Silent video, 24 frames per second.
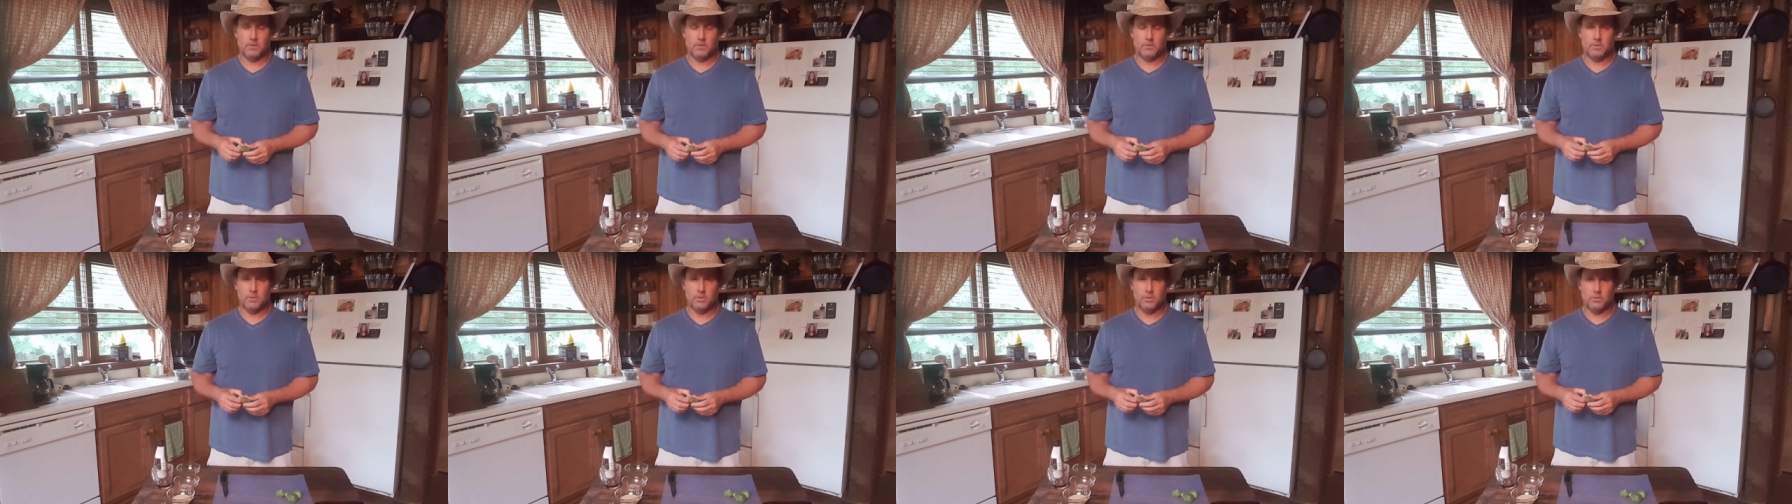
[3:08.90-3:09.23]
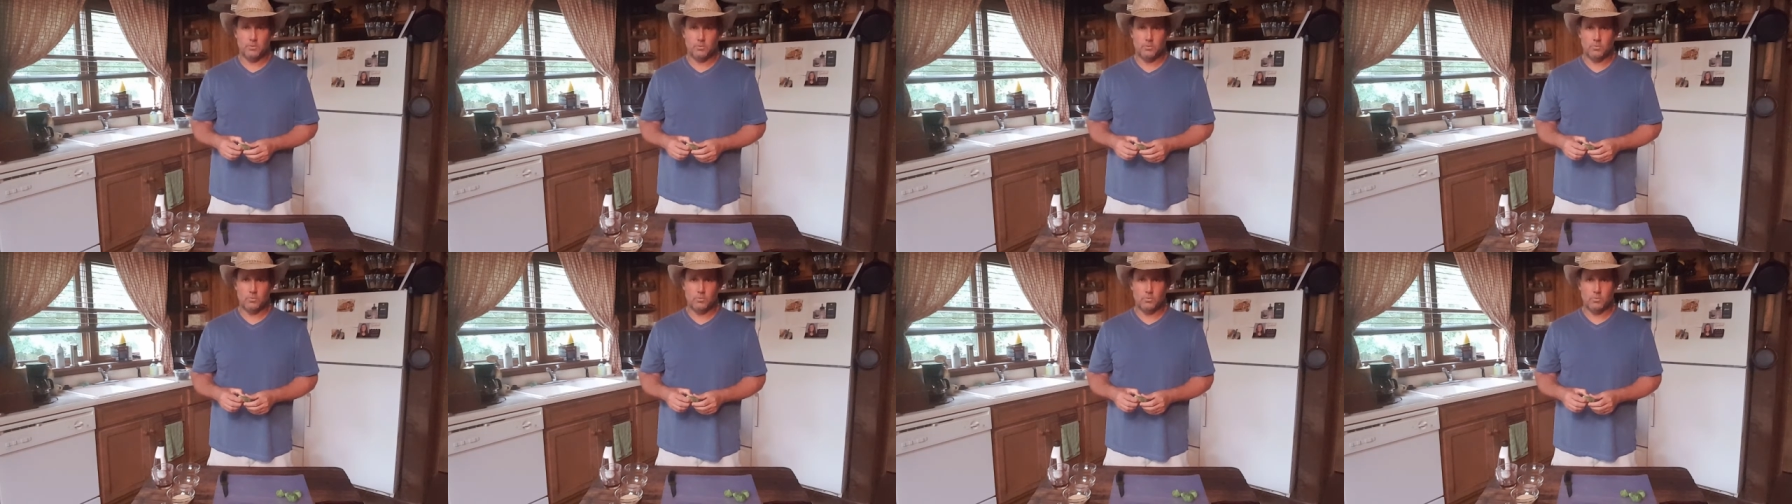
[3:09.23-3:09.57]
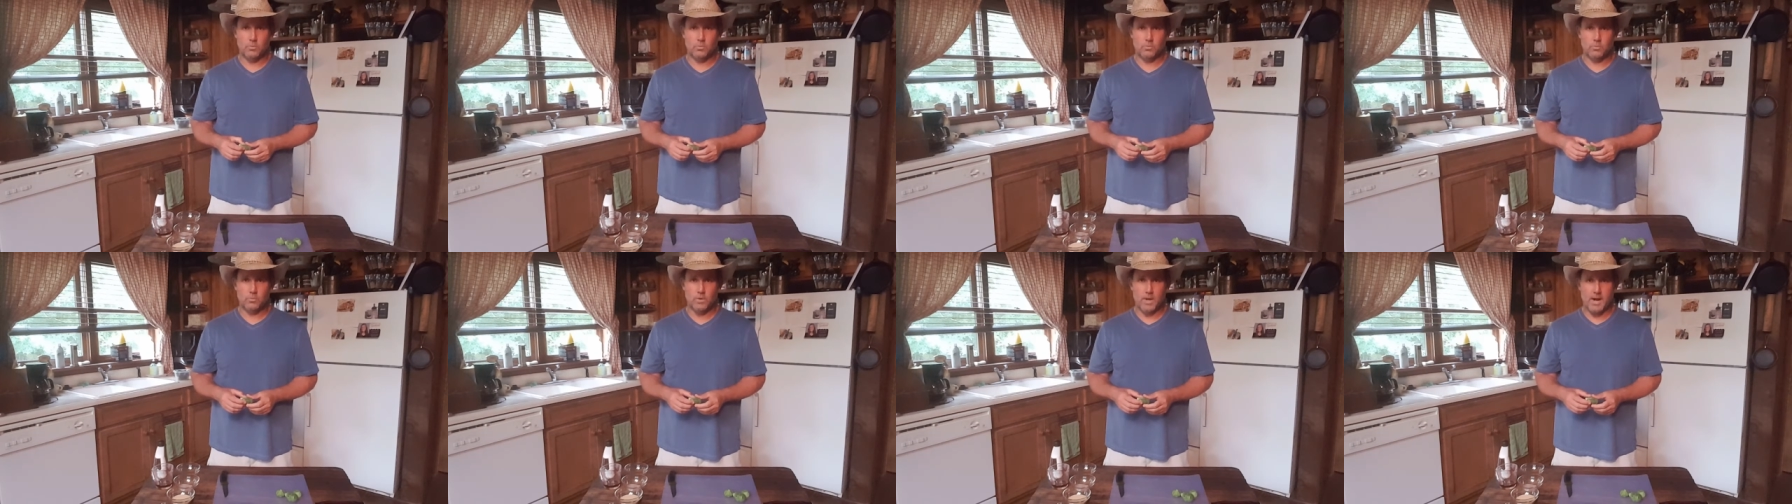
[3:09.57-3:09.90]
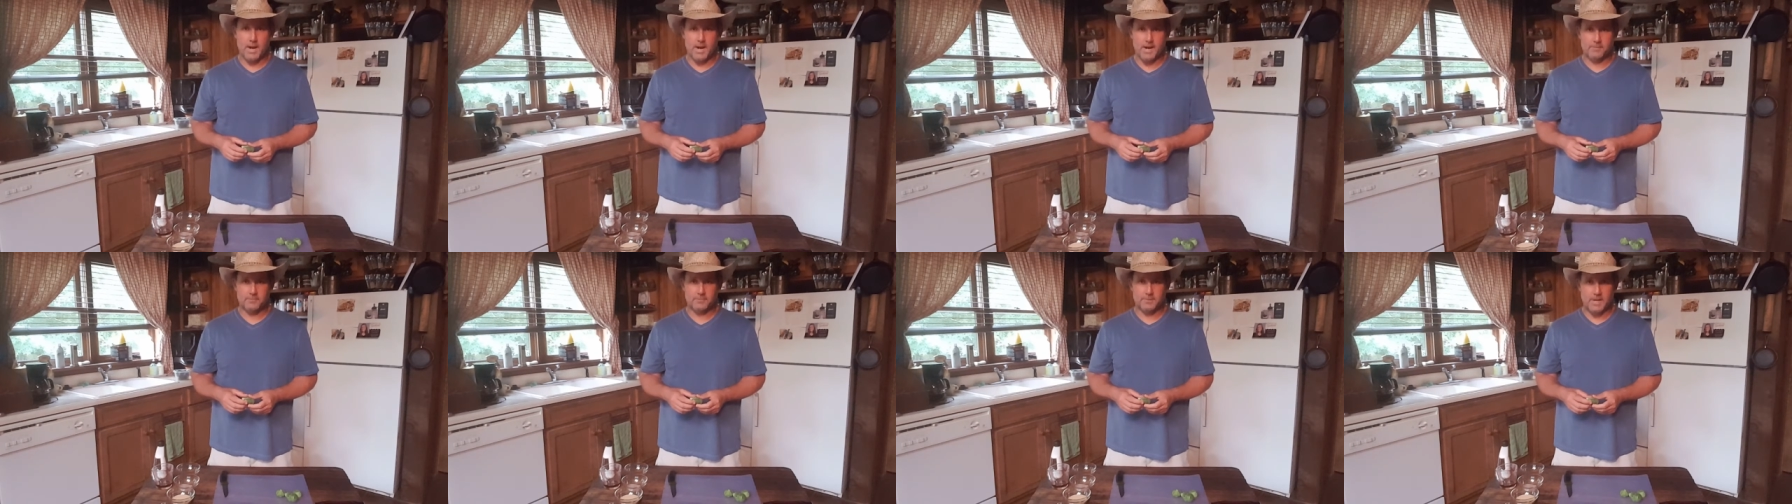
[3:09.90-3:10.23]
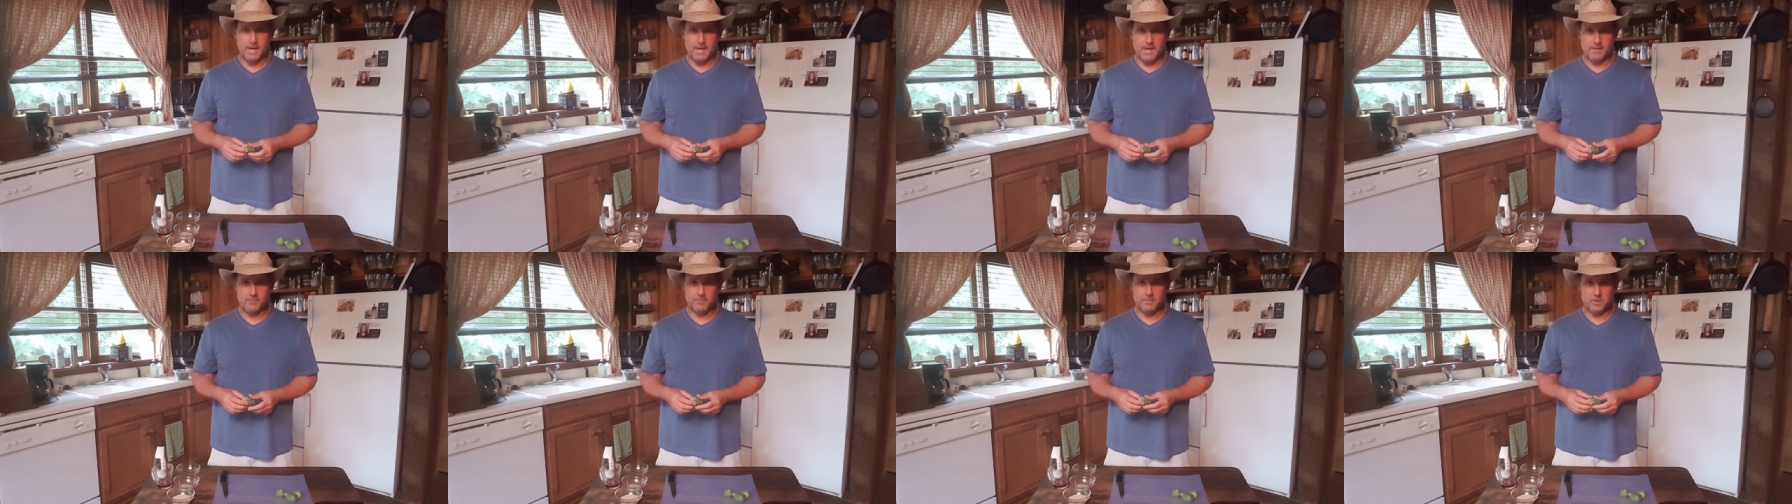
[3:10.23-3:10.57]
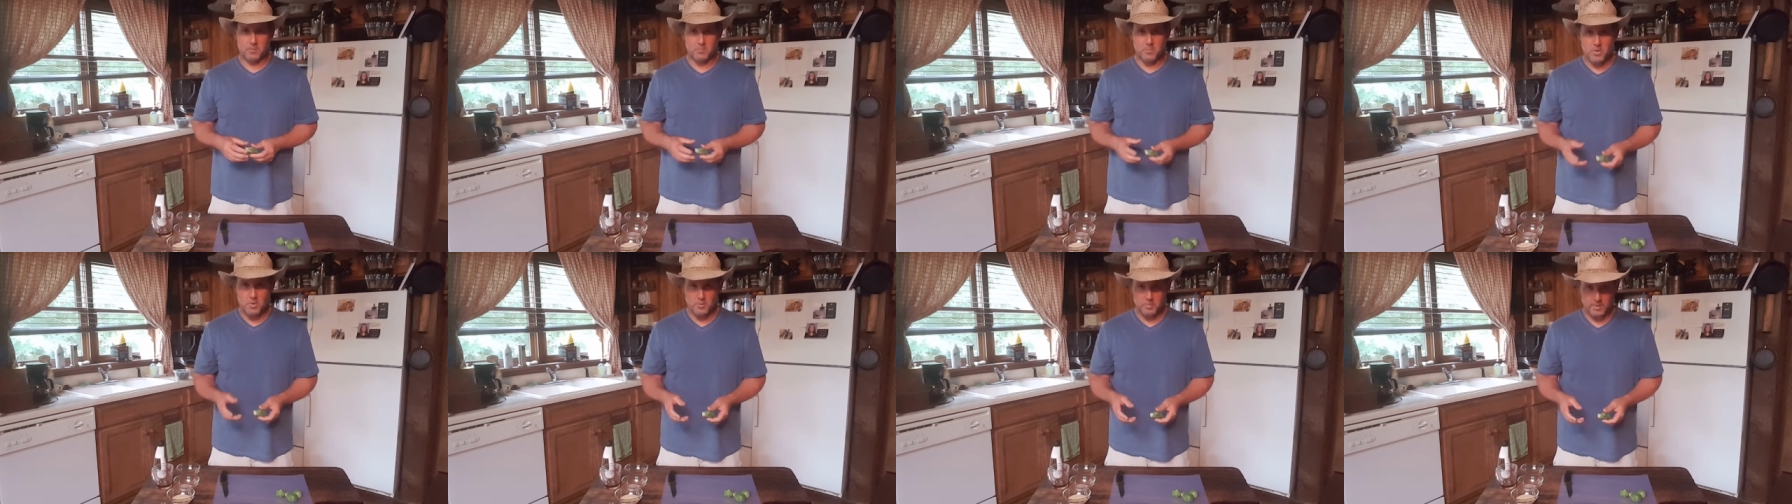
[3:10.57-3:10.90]
you have to have
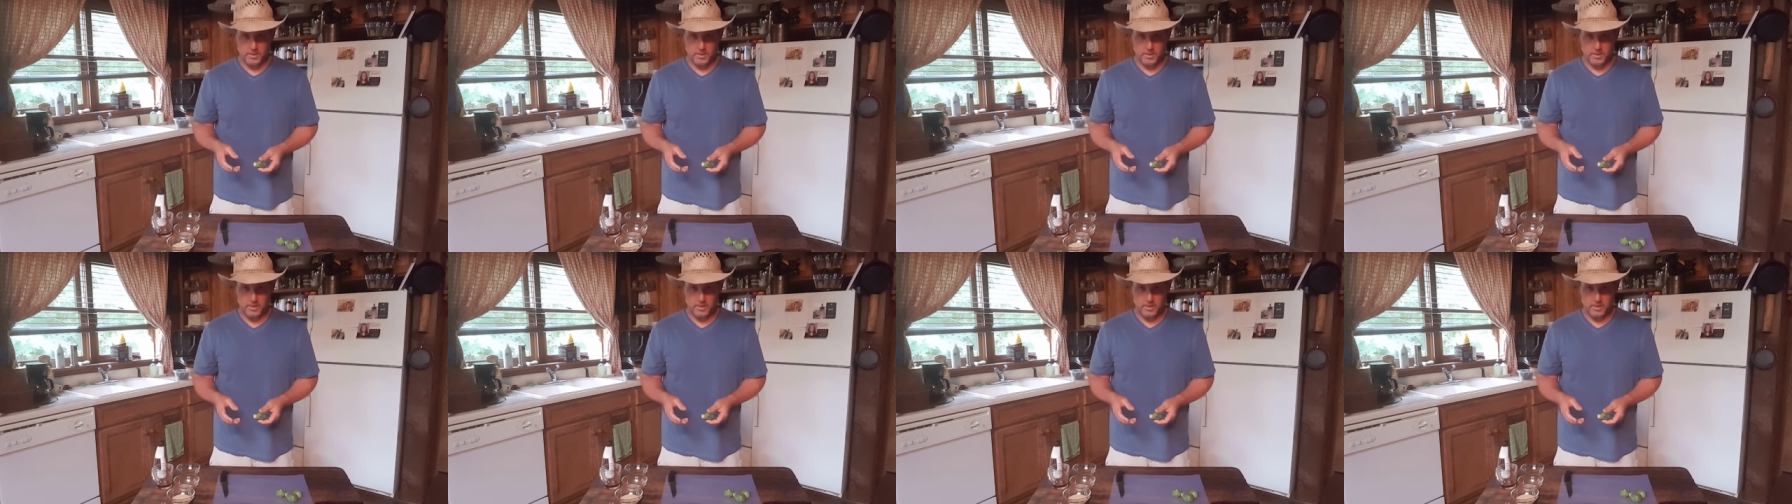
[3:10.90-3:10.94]
their meal